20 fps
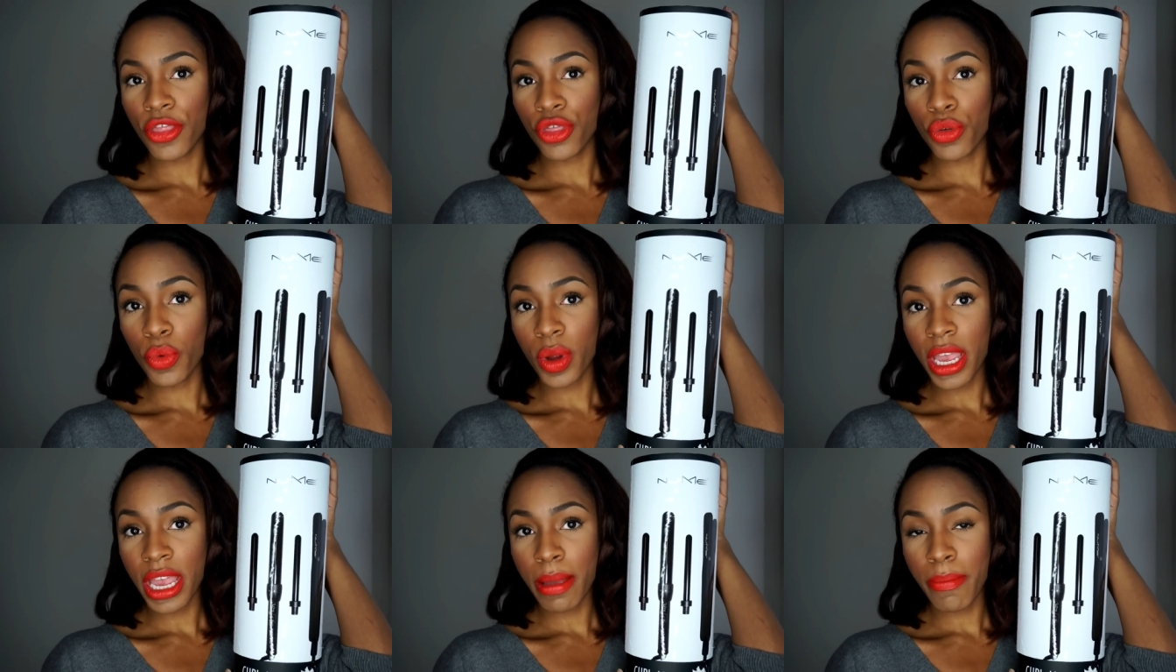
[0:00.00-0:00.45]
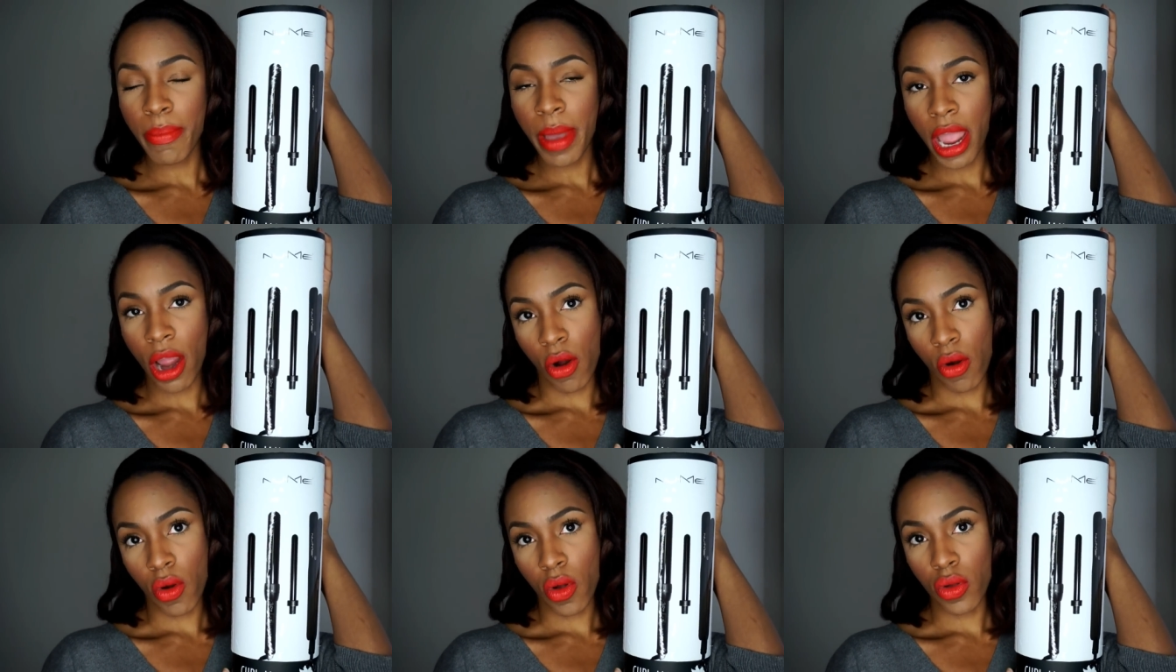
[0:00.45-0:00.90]
three
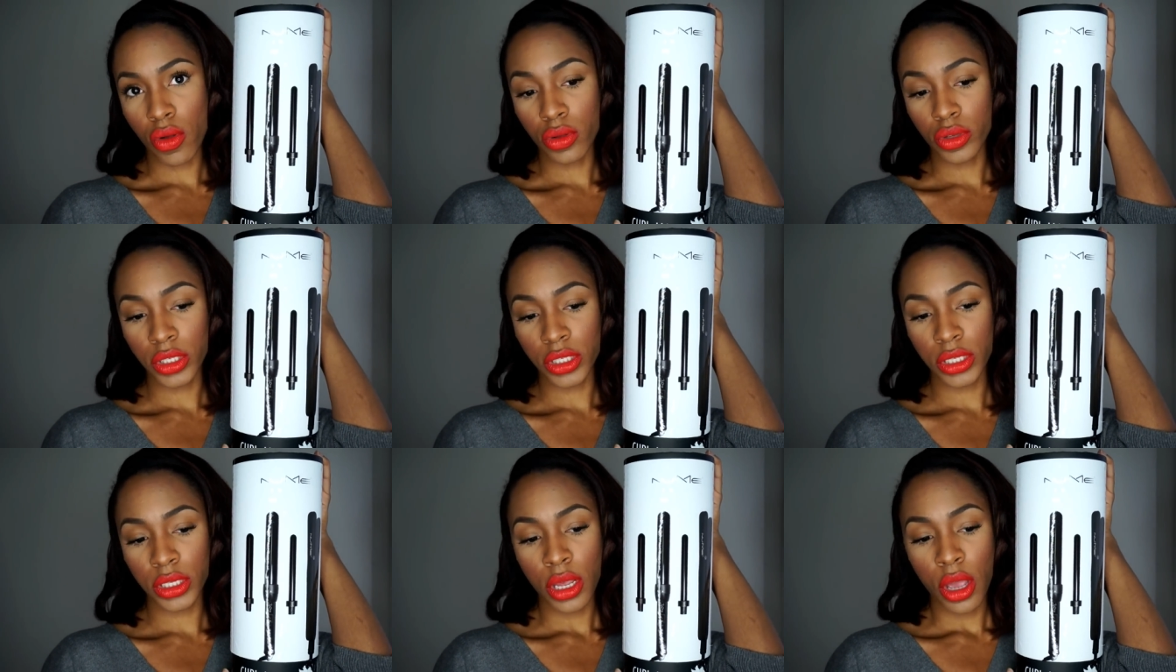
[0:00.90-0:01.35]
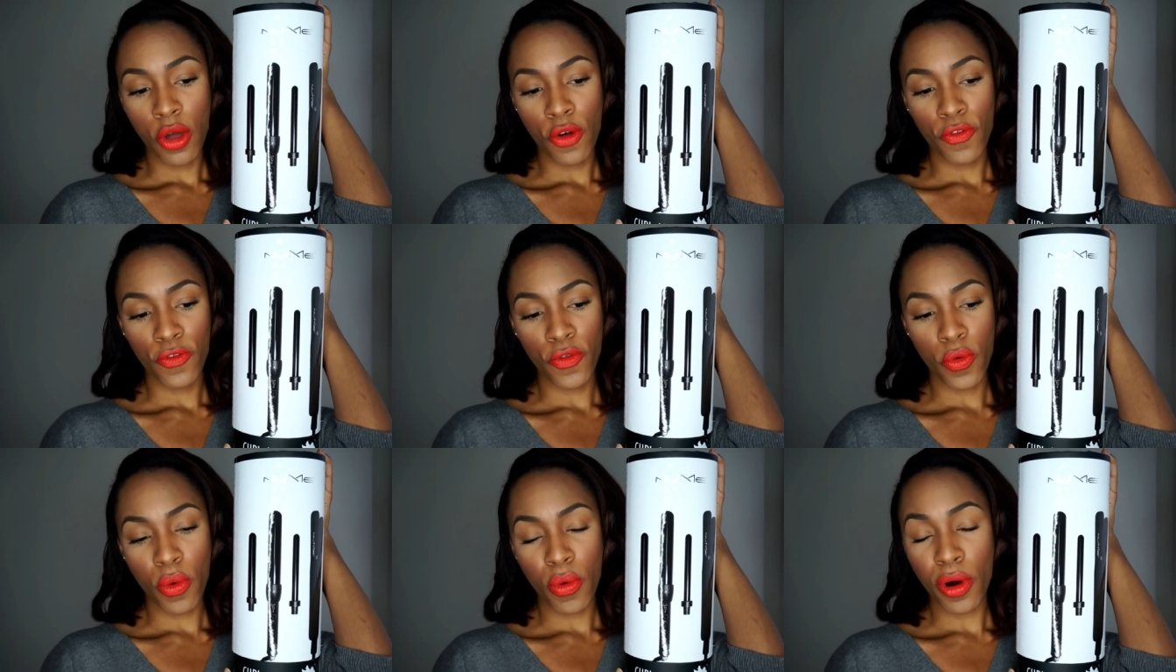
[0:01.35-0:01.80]
barrels
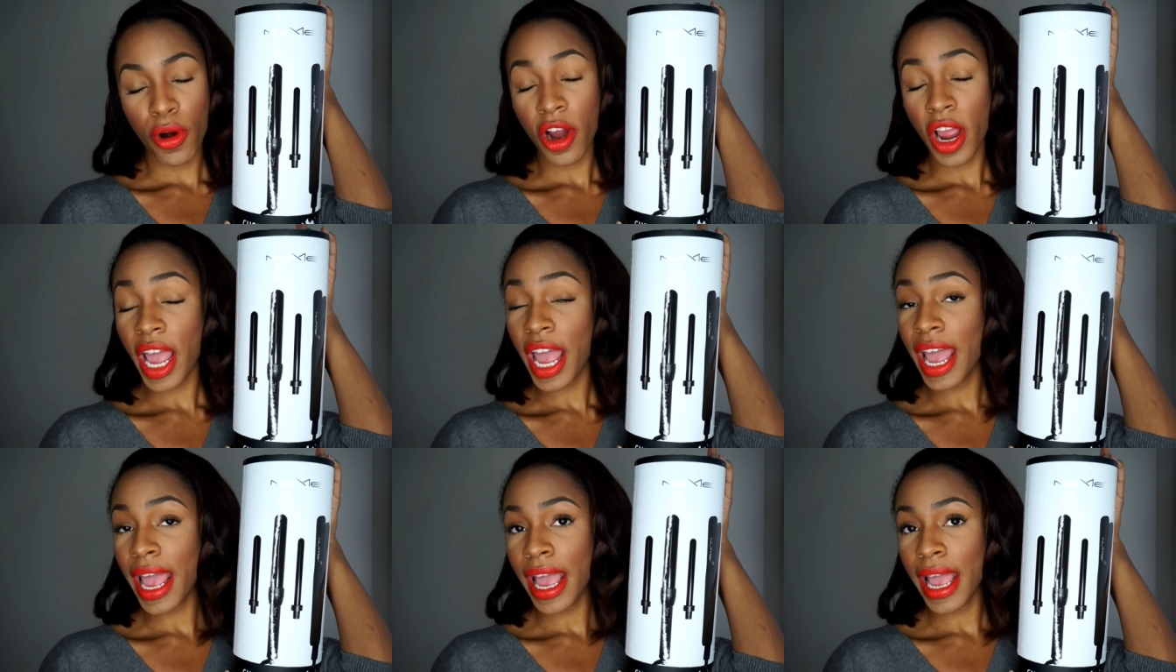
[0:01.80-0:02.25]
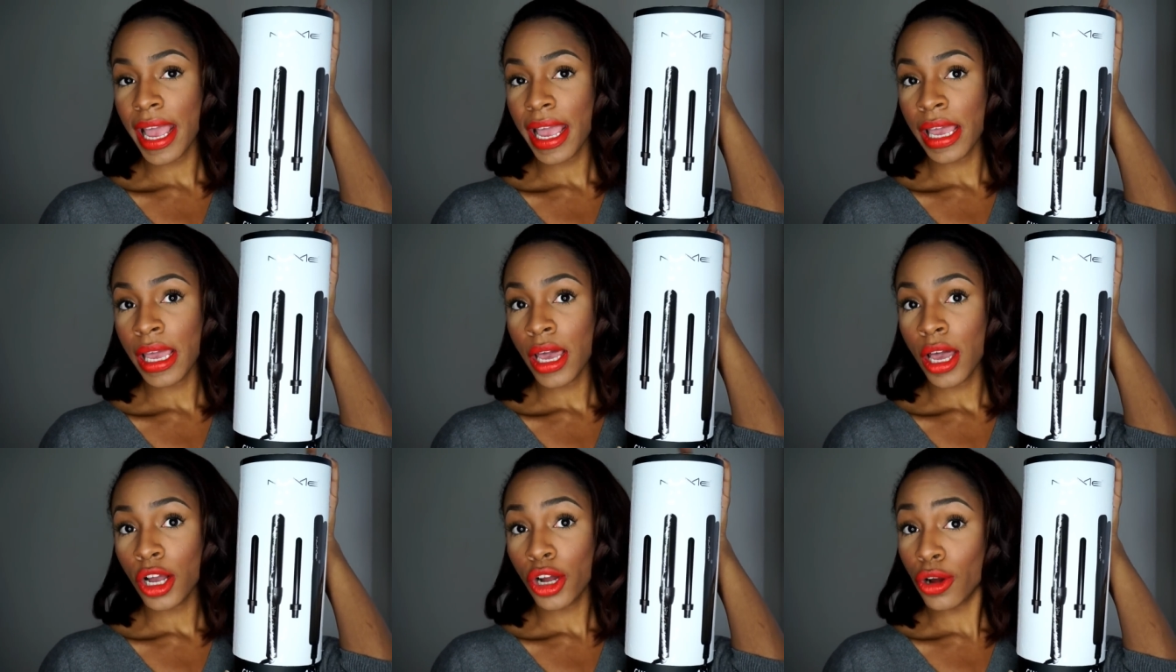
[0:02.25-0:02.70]
for
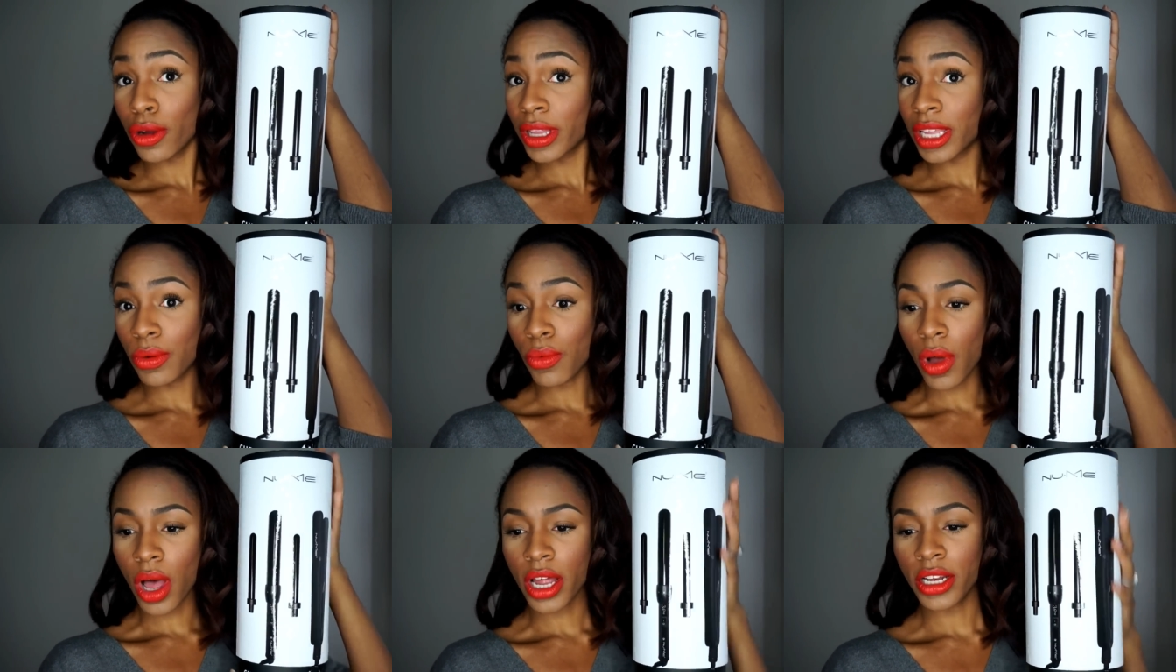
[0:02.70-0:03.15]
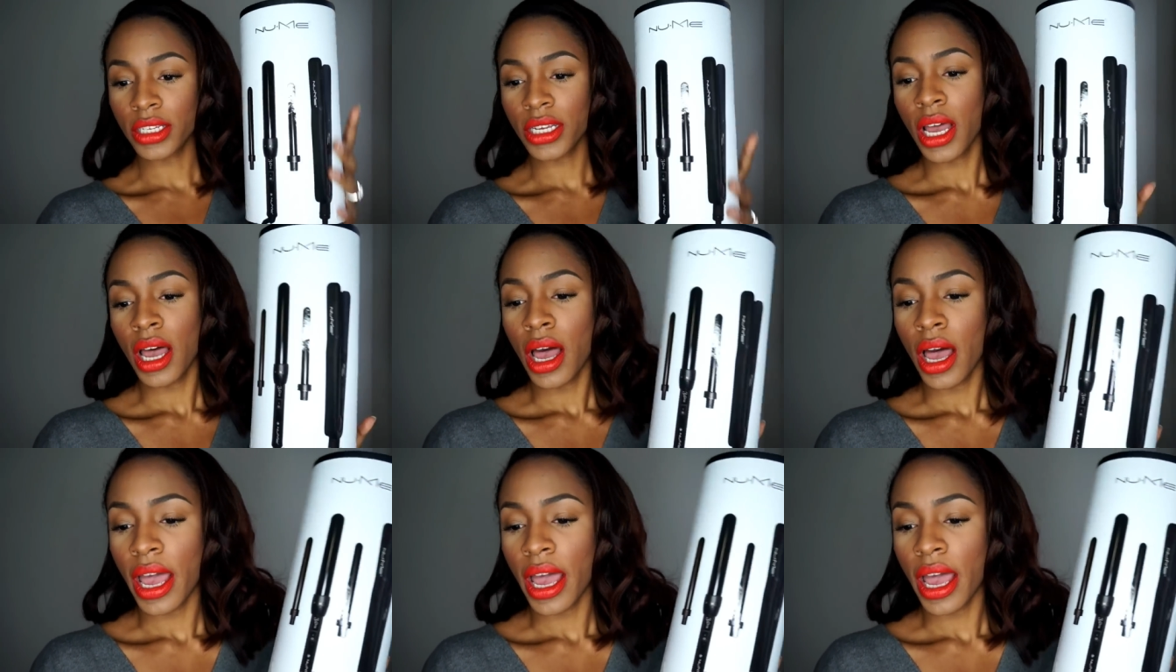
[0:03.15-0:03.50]
a curling wand.